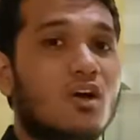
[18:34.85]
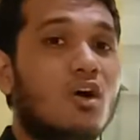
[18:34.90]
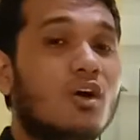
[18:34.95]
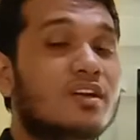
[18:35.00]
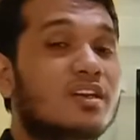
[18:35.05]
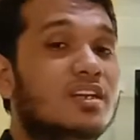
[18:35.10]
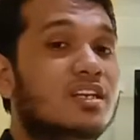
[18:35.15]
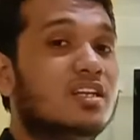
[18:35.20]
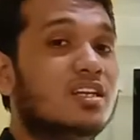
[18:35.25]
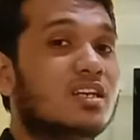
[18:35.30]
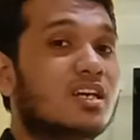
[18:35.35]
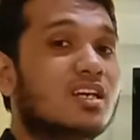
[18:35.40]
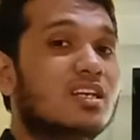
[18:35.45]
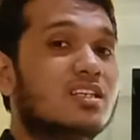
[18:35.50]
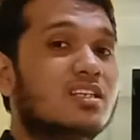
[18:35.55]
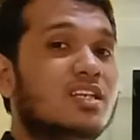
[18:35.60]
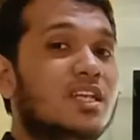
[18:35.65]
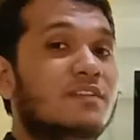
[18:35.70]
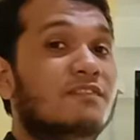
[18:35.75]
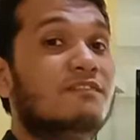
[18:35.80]
on the
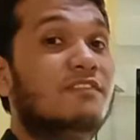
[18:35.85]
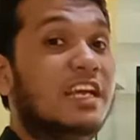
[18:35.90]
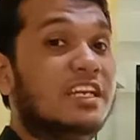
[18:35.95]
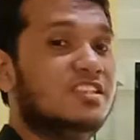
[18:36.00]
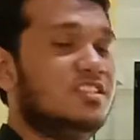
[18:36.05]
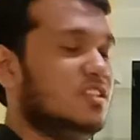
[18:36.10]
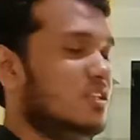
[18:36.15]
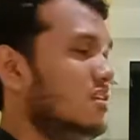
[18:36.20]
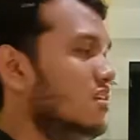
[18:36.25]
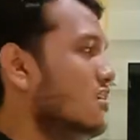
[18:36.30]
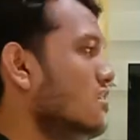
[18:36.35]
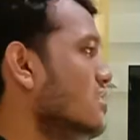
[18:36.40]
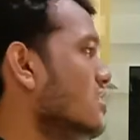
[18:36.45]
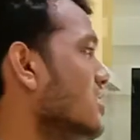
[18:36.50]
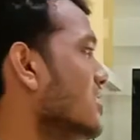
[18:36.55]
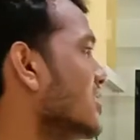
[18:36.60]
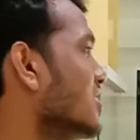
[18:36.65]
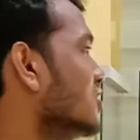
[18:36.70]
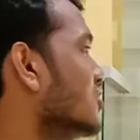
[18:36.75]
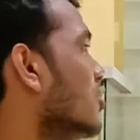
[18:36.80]
inventor.
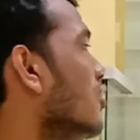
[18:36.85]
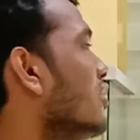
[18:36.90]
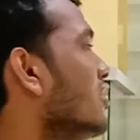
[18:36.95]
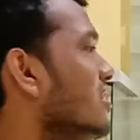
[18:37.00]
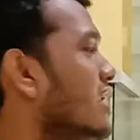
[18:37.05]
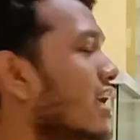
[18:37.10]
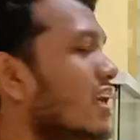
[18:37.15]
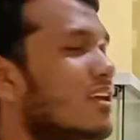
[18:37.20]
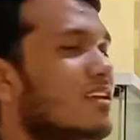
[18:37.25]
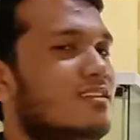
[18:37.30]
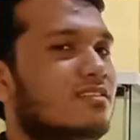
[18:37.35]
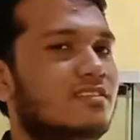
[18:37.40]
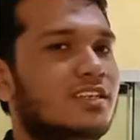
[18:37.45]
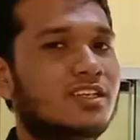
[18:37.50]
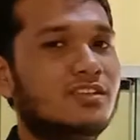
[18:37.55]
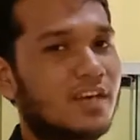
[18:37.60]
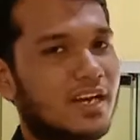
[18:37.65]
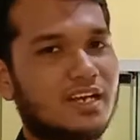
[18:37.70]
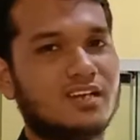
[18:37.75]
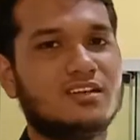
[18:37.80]
So they
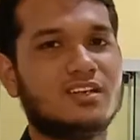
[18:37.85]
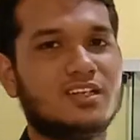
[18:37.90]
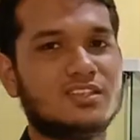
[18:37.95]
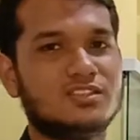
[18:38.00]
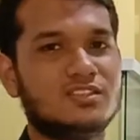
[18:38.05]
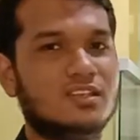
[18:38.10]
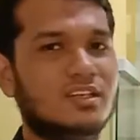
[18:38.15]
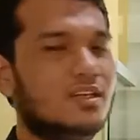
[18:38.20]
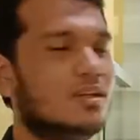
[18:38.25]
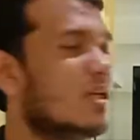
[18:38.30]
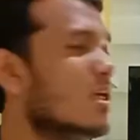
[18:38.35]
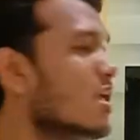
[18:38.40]
regret actually.